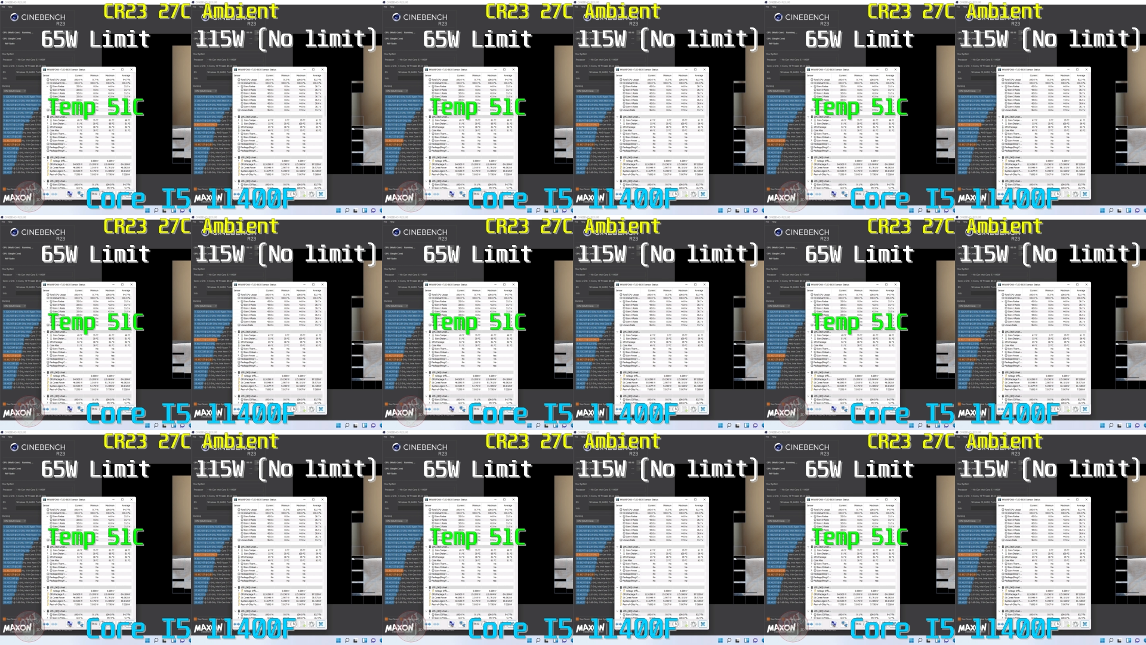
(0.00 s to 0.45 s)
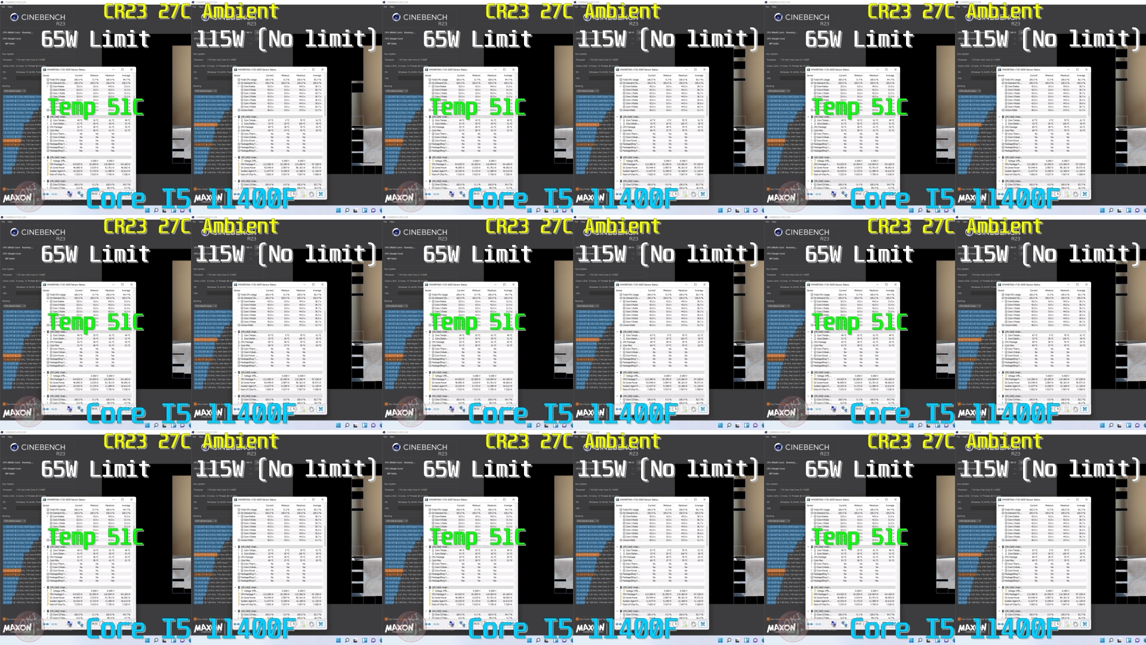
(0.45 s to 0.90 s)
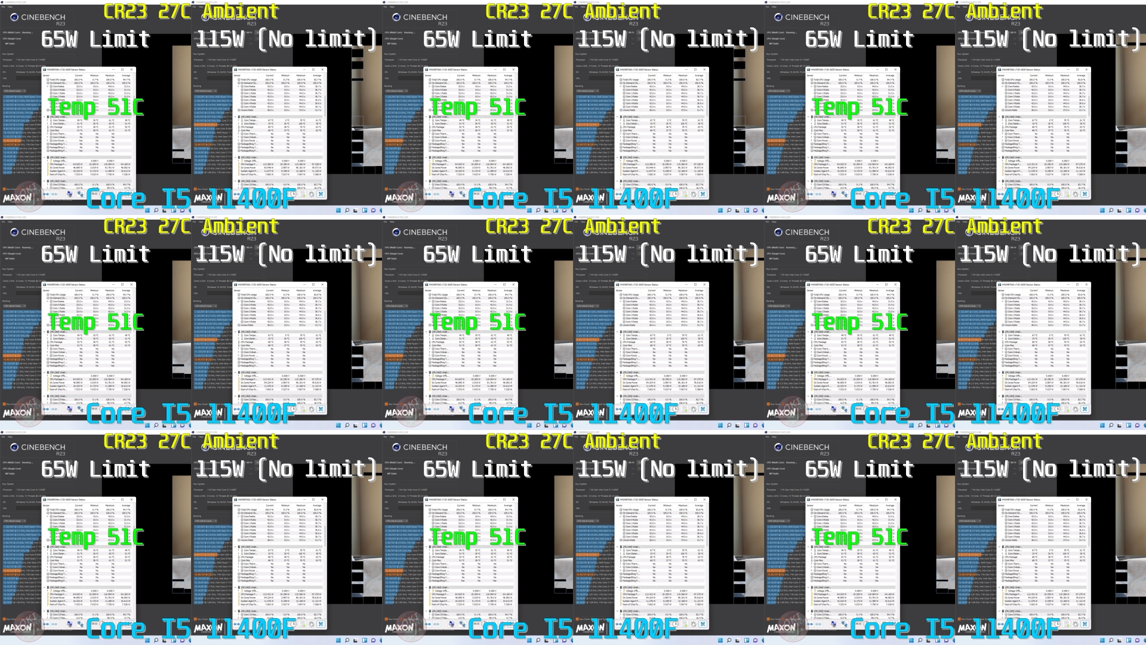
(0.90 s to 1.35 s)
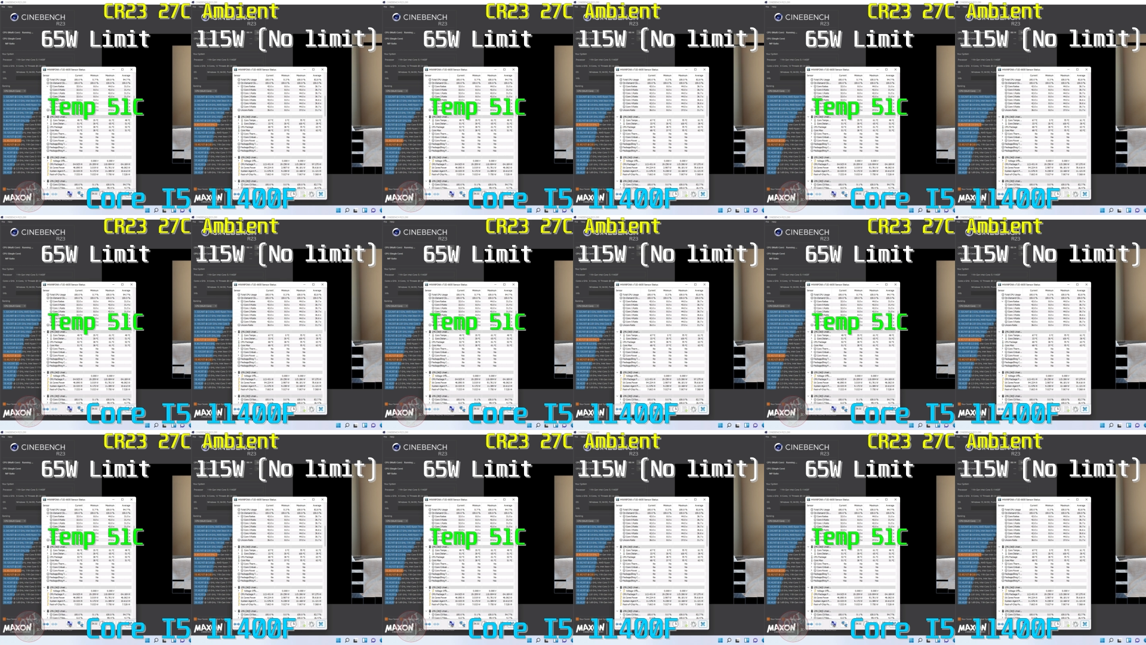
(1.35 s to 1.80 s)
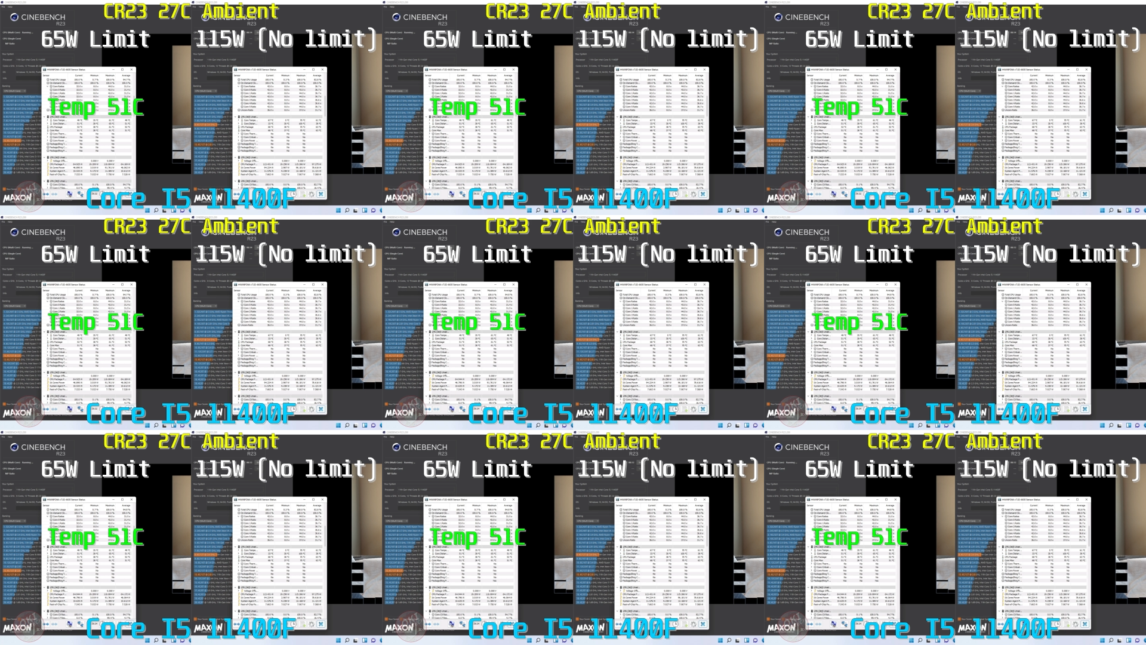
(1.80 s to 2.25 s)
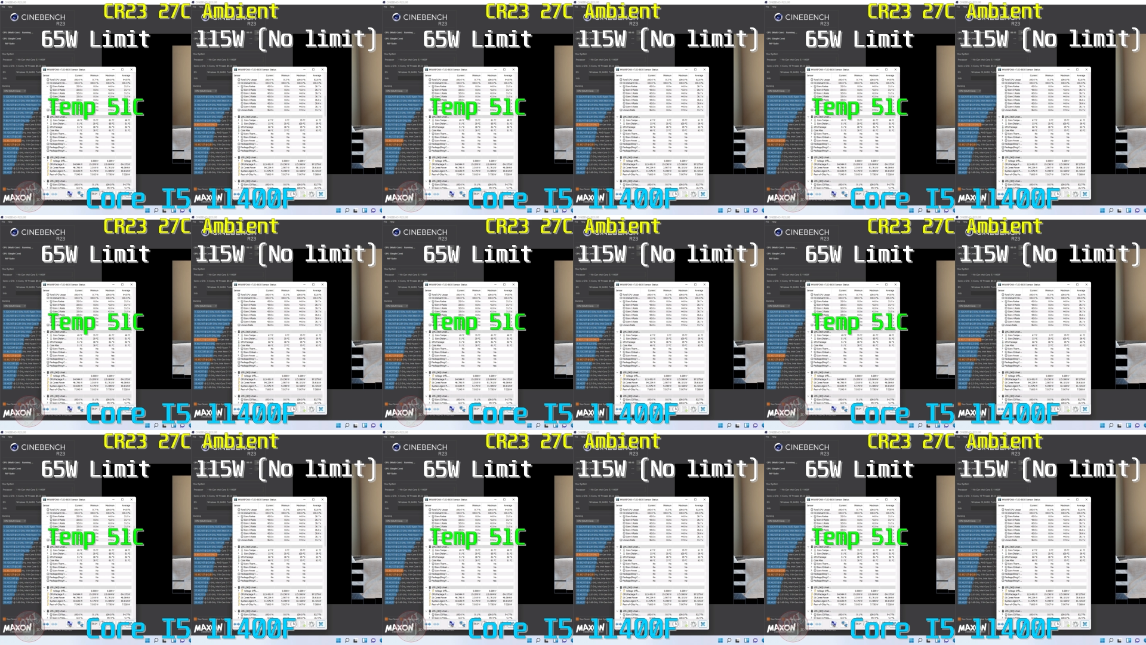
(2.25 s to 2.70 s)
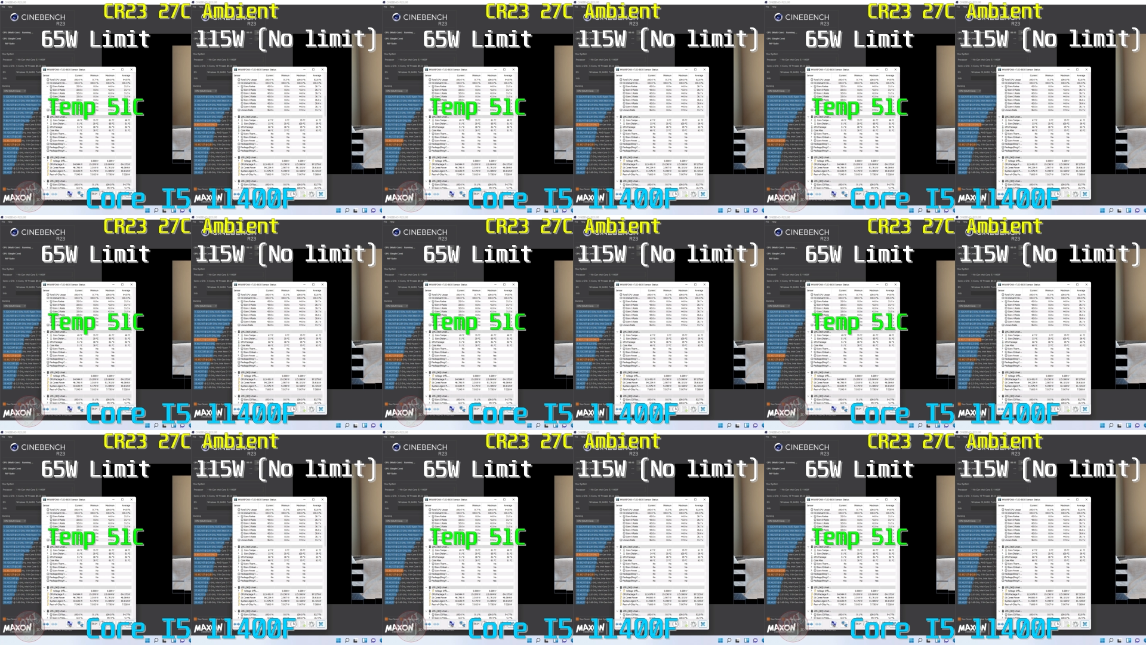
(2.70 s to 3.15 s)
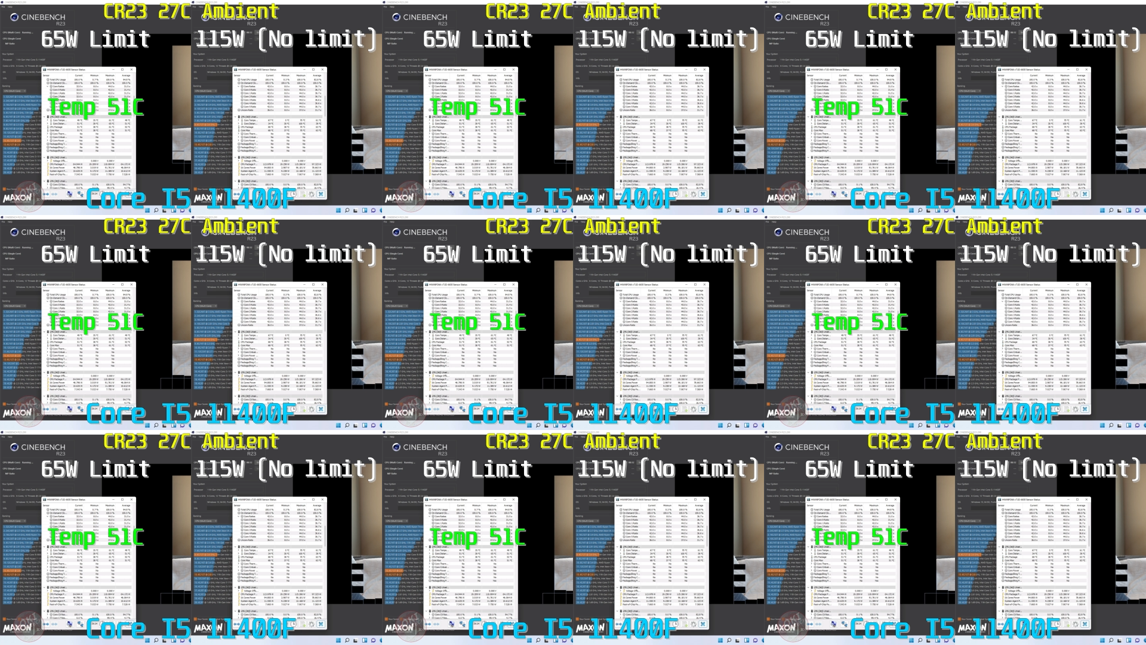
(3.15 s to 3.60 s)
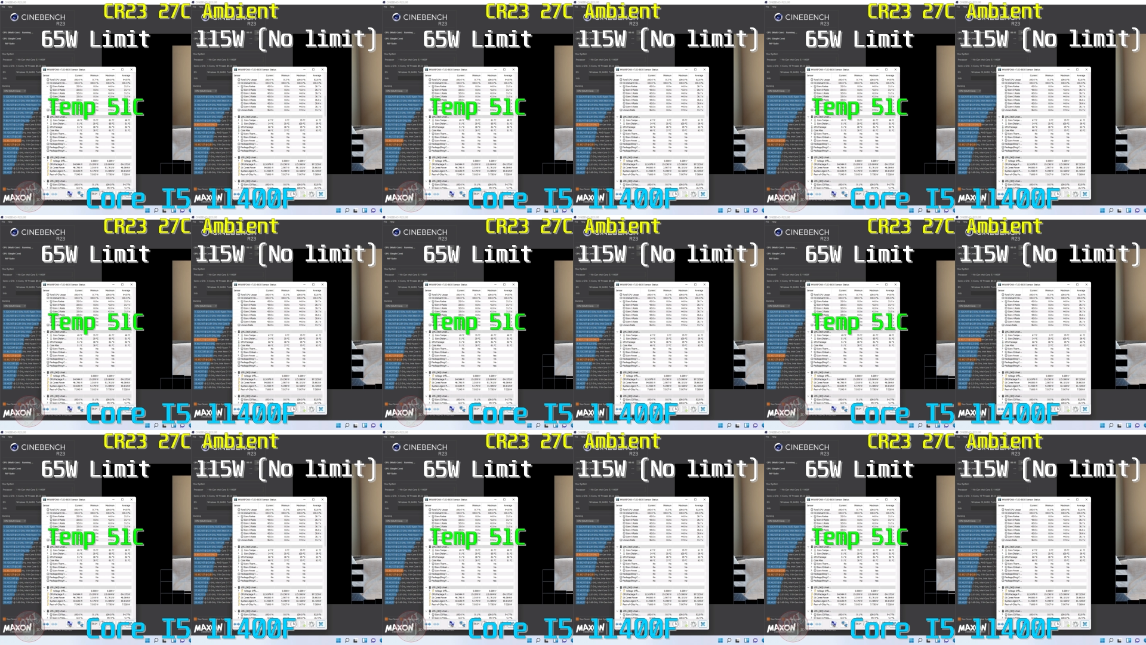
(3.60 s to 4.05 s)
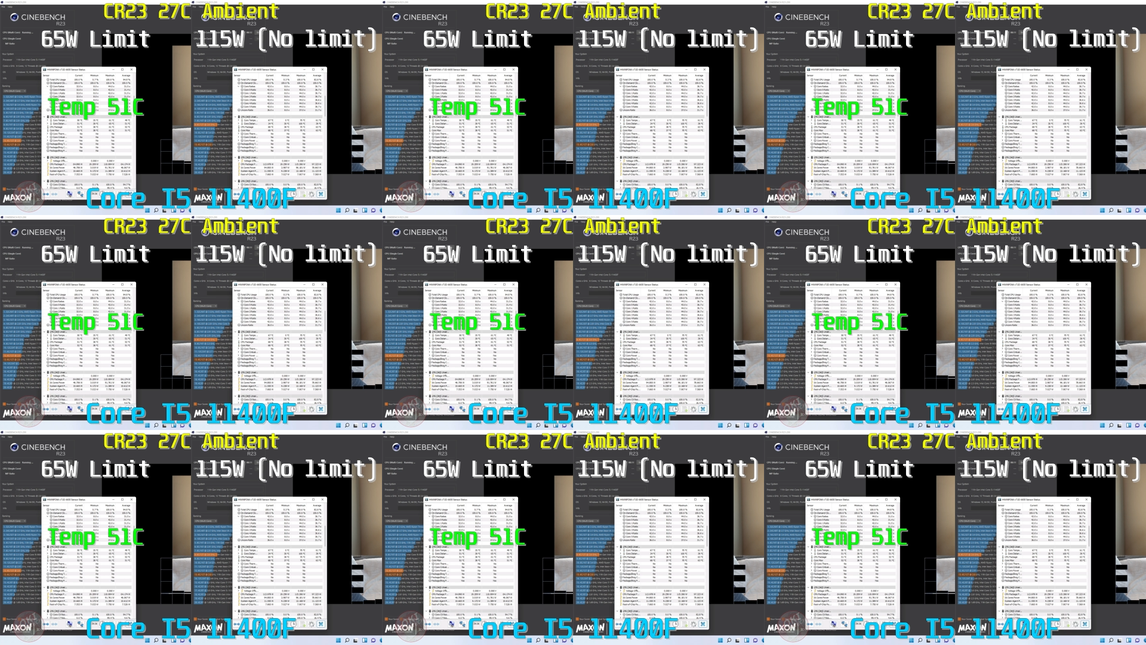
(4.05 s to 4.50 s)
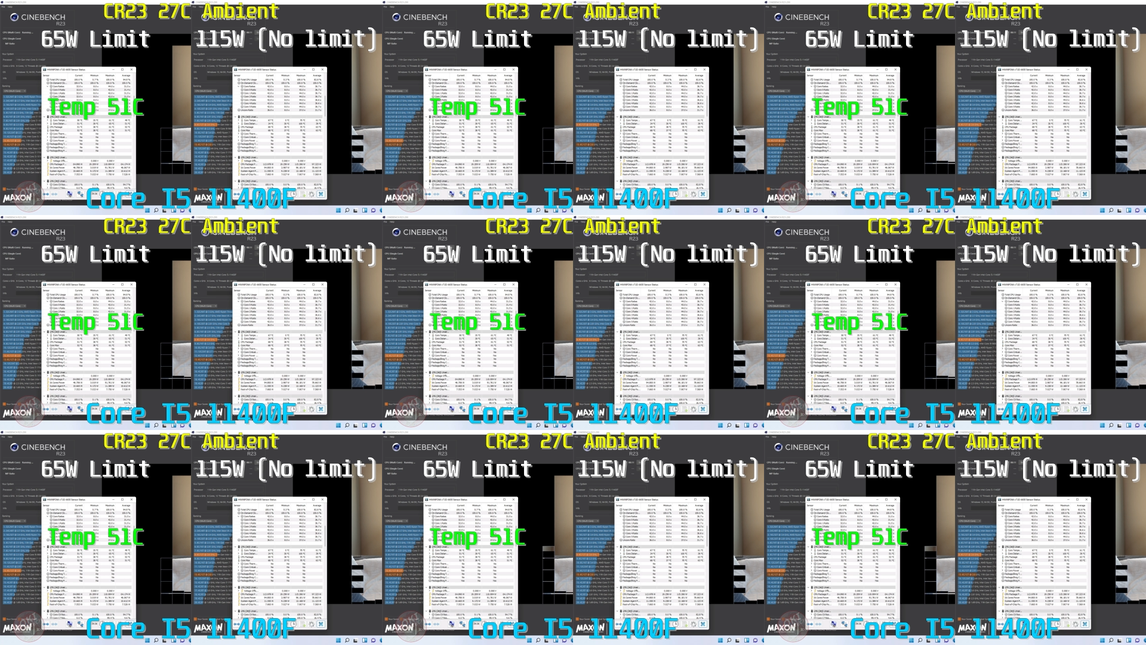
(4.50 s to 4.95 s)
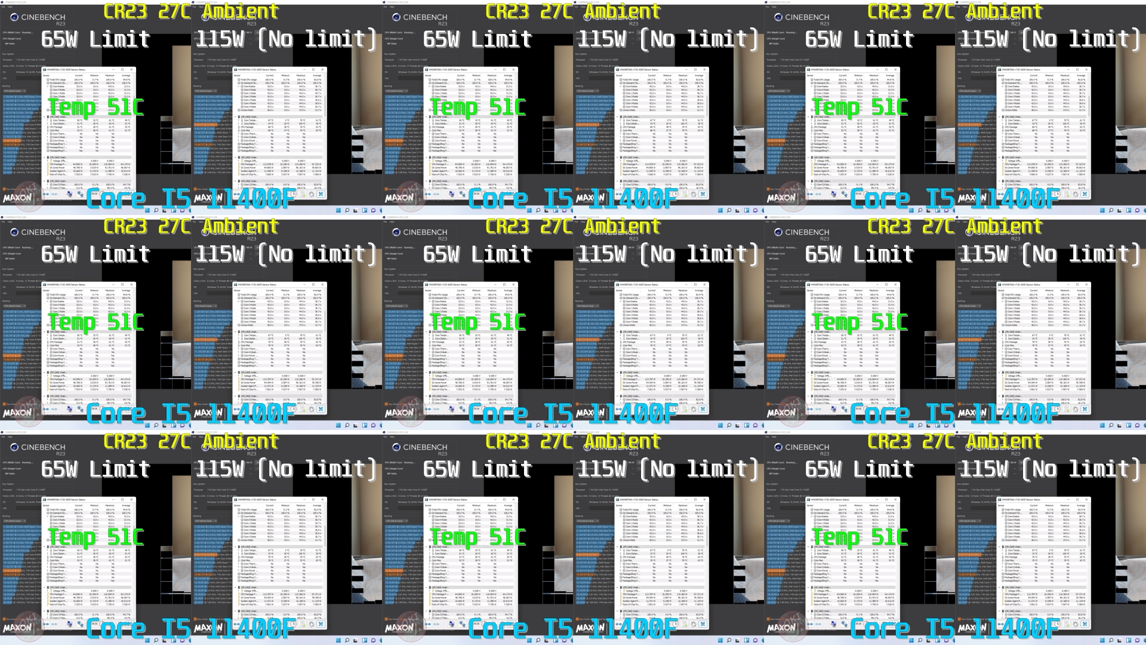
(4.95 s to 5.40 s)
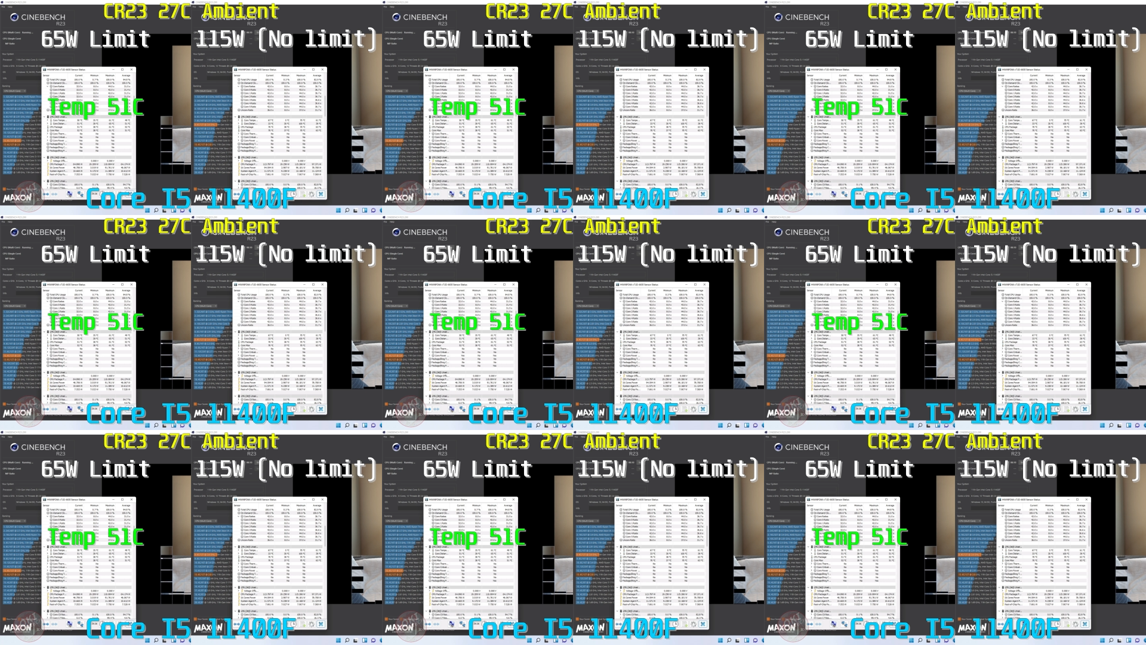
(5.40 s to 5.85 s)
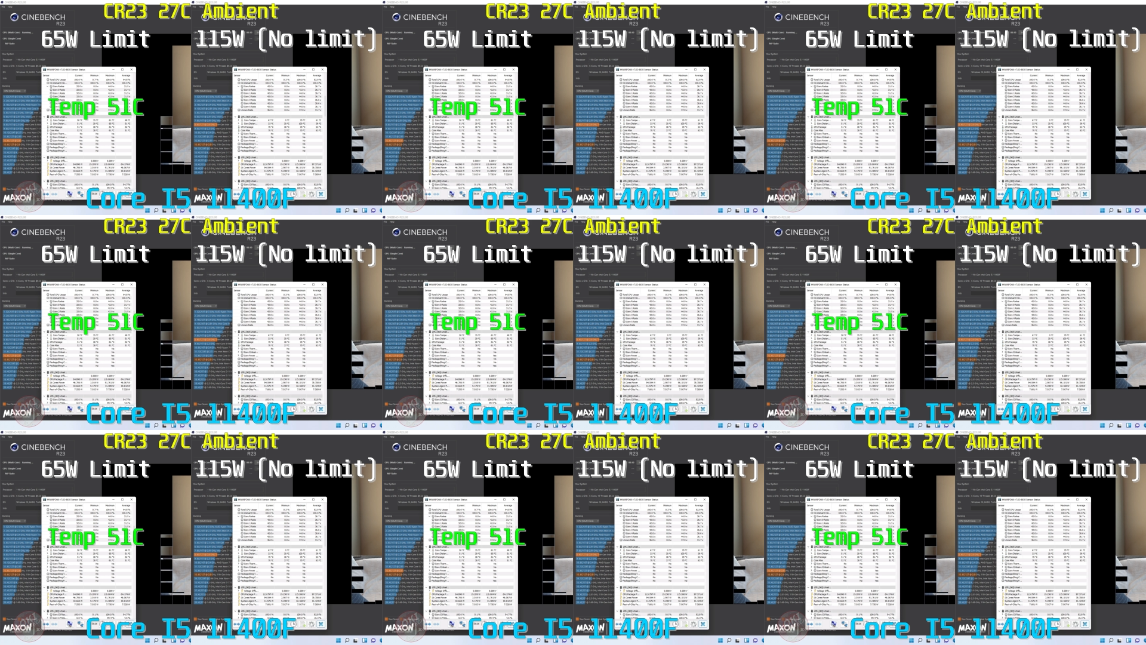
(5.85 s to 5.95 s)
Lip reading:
Nobody's mouth can be seen.